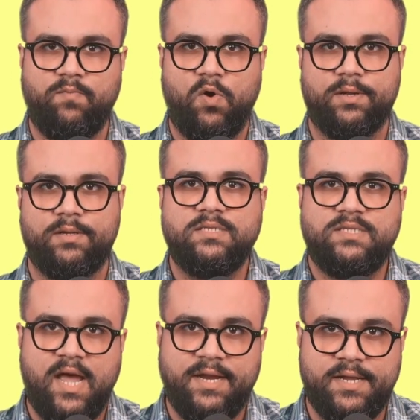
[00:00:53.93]
1.
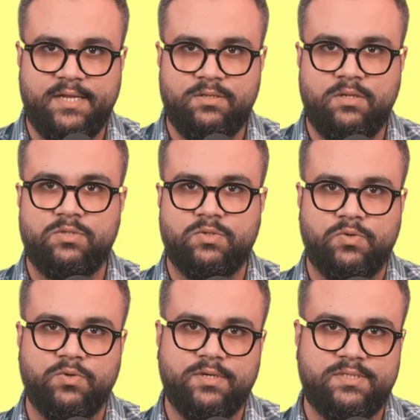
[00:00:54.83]
Sign in to
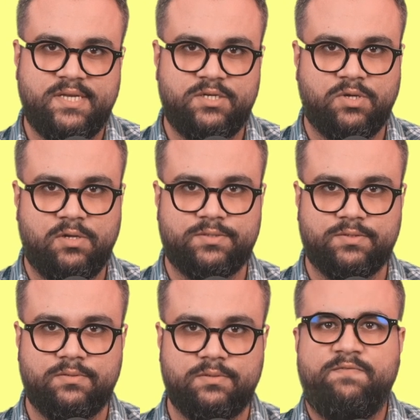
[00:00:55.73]
Google Search
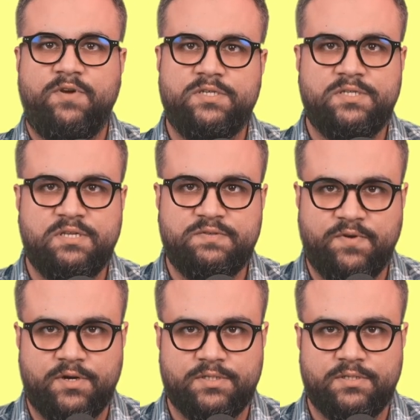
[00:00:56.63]
Console. First things
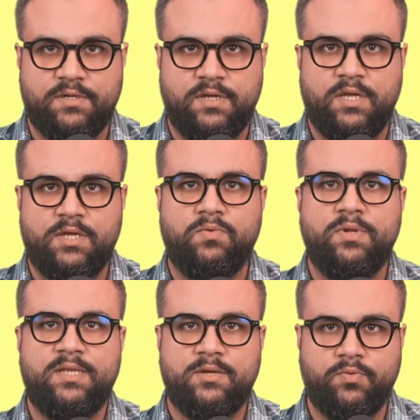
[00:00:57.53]
first, you
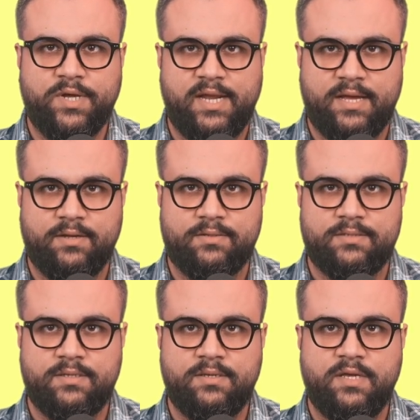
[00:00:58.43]
need a Google
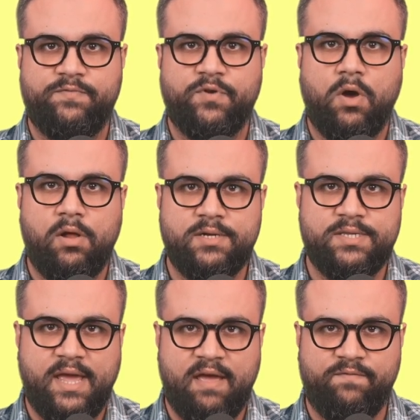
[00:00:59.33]
account. If you
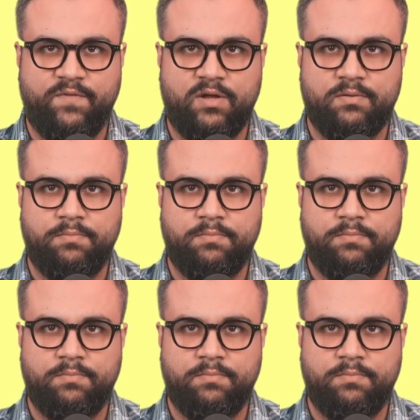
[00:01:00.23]
already have one,